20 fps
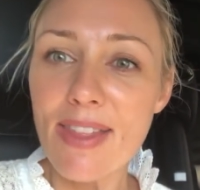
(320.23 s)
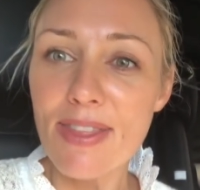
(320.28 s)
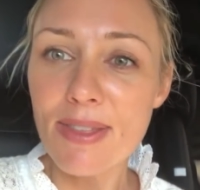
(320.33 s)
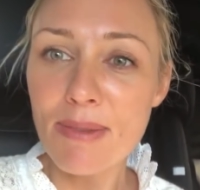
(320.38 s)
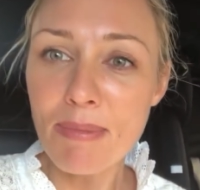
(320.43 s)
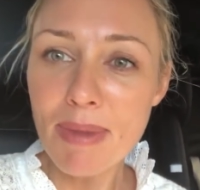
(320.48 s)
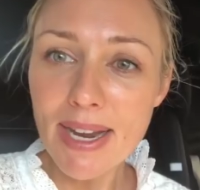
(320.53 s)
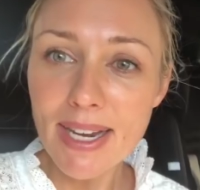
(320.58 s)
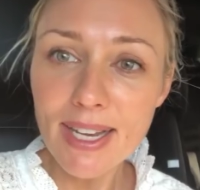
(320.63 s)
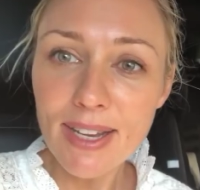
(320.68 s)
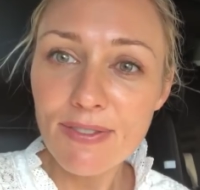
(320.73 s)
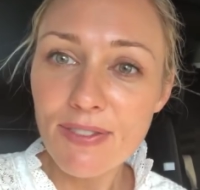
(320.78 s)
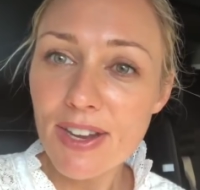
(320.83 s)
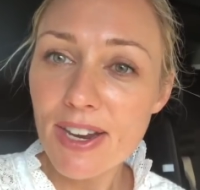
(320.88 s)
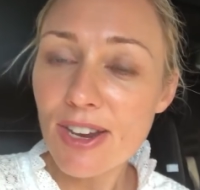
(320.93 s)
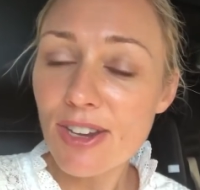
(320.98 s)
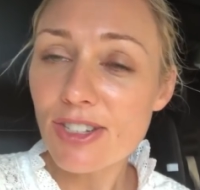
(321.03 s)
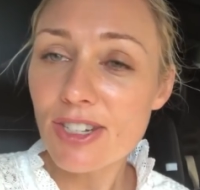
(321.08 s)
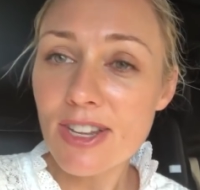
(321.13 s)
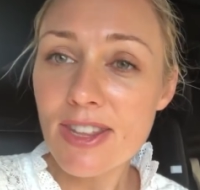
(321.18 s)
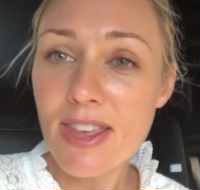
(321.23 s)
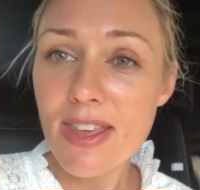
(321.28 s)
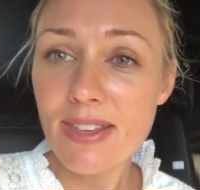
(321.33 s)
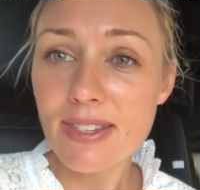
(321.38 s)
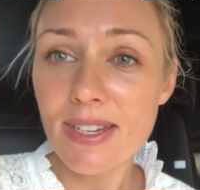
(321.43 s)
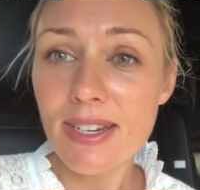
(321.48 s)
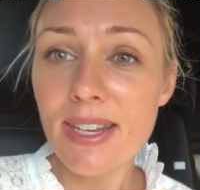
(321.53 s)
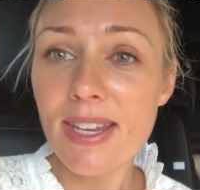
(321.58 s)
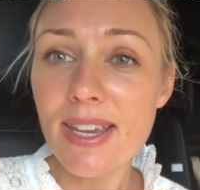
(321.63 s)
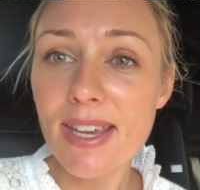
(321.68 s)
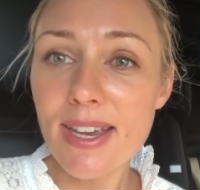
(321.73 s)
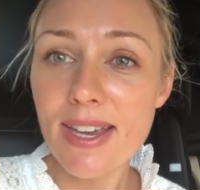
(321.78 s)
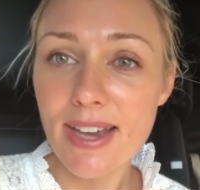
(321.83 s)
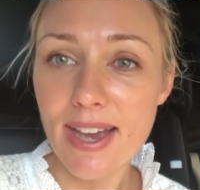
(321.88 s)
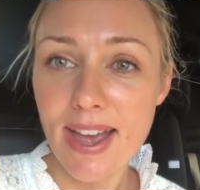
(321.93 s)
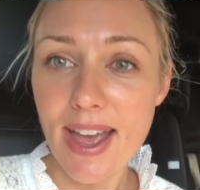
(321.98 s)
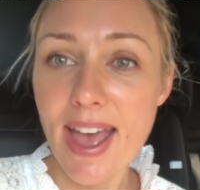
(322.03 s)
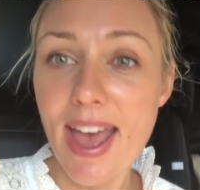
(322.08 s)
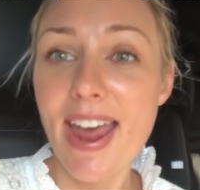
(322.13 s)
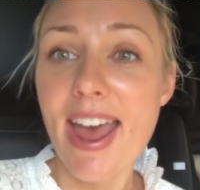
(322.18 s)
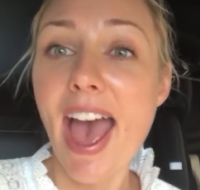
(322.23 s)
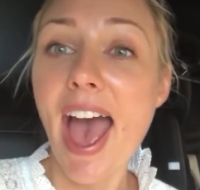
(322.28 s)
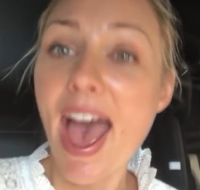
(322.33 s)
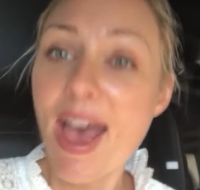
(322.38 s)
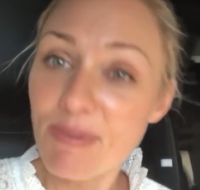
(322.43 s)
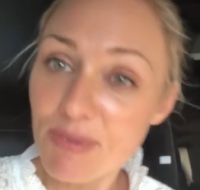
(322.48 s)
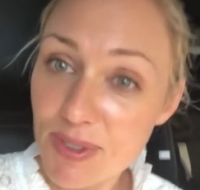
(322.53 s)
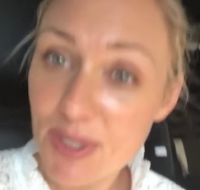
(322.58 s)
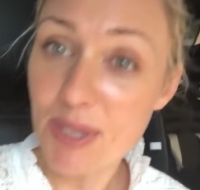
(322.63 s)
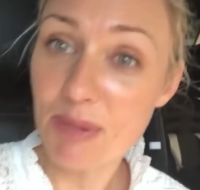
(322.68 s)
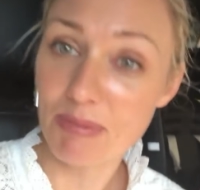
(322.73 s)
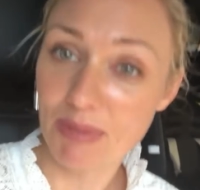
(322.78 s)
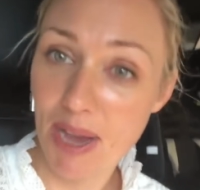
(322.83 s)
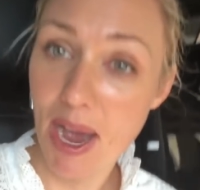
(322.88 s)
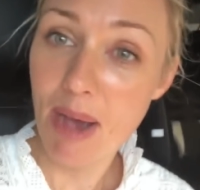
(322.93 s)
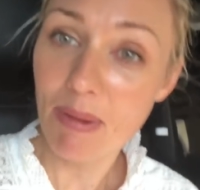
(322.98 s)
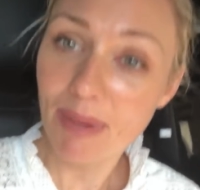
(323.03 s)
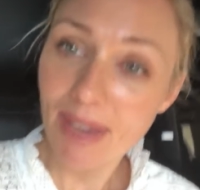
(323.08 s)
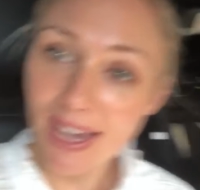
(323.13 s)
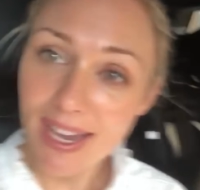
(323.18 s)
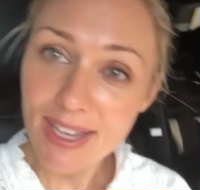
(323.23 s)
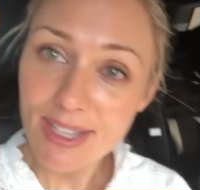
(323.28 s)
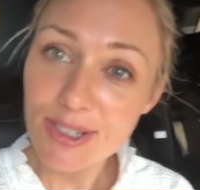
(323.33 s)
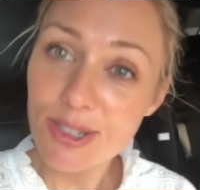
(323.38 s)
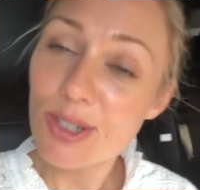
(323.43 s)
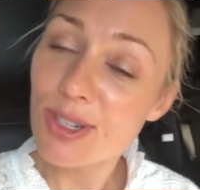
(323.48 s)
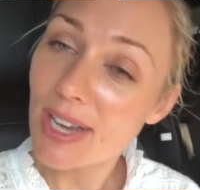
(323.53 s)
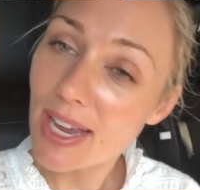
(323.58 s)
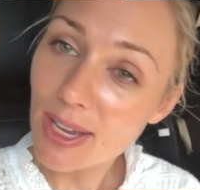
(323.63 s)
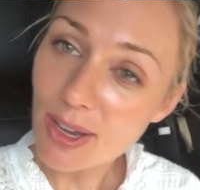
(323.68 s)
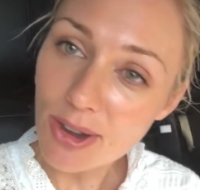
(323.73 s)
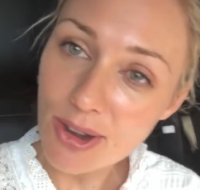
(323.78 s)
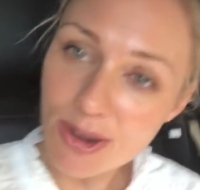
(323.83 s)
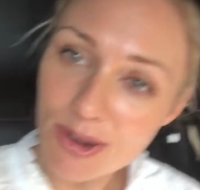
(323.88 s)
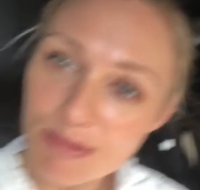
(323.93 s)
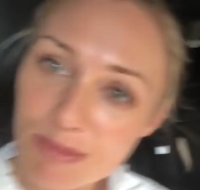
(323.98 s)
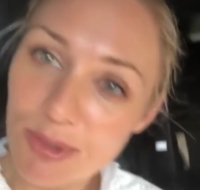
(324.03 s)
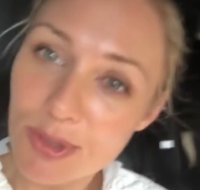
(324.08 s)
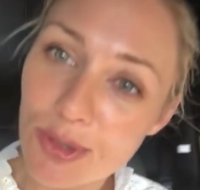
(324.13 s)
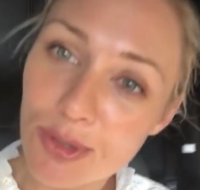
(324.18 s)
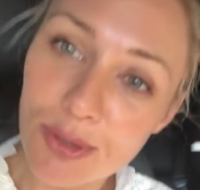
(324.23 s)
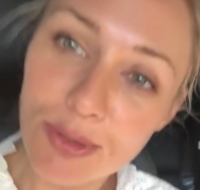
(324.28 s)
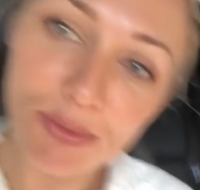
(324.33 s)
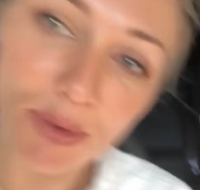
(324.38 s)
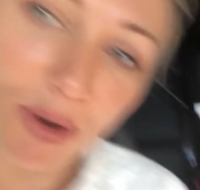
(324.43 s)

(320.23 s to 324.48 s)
The meeting finished, and they said, "Here, have some cupcakes to take home to